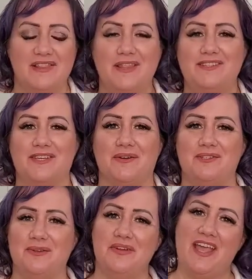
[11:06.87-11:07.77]
let's go
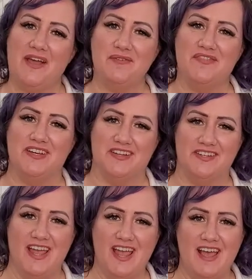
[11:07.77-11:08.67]
to a cow field
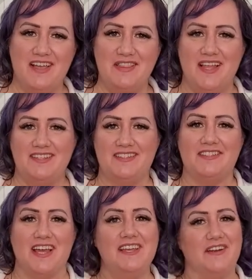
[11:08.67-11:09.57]
and let's
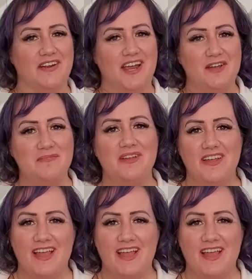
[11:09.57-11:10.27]
diagram